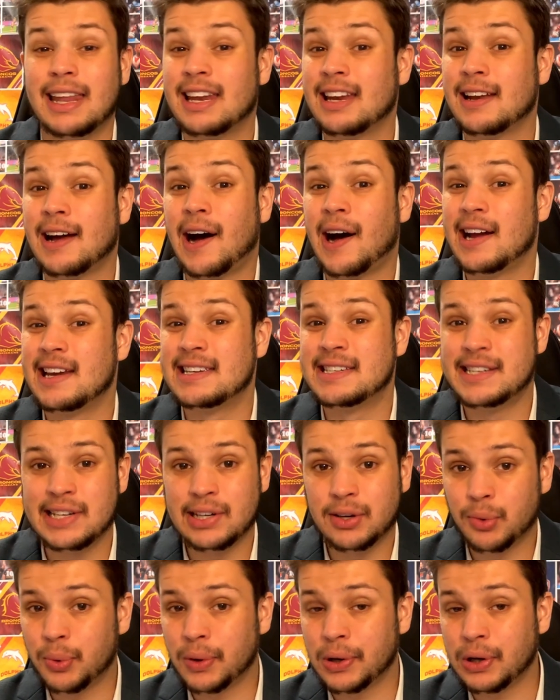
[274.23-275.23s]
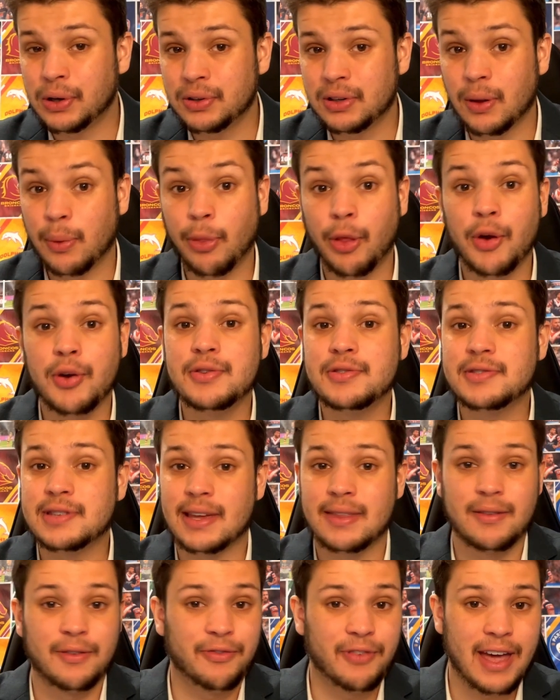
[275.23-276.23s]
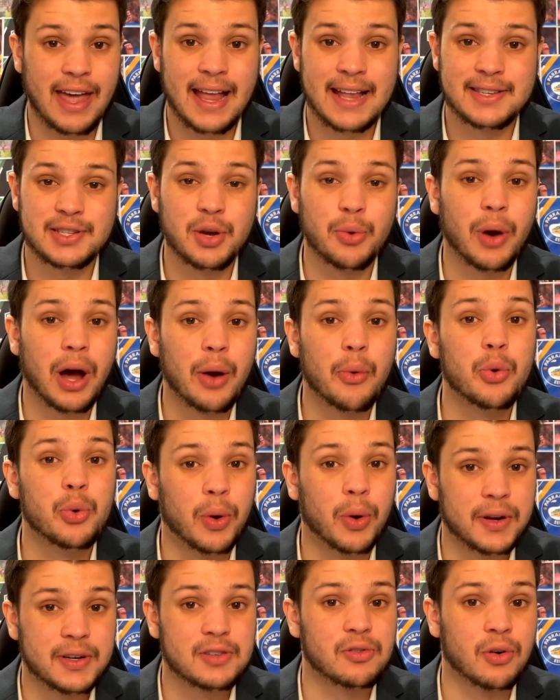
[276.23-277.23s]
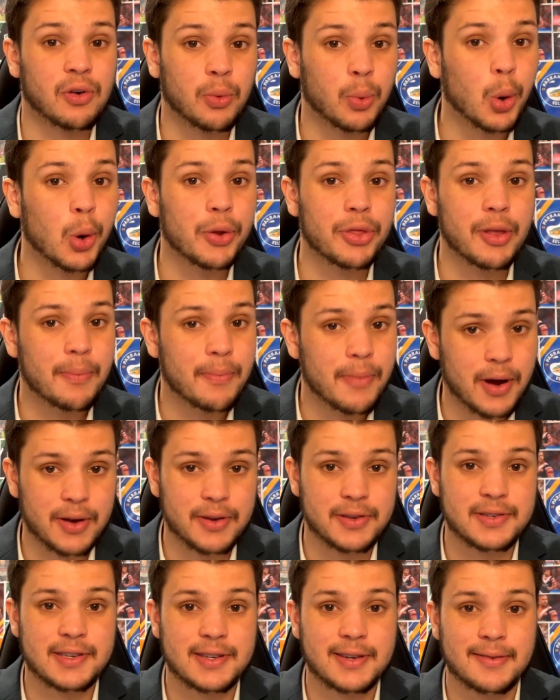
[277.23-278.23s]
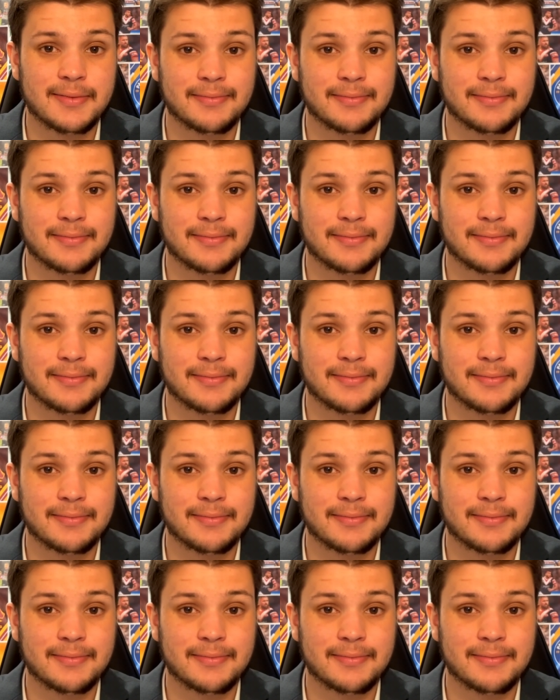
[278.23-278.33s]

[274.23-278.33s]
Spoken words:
an ideal world, those are the fans who I would want to reward the most.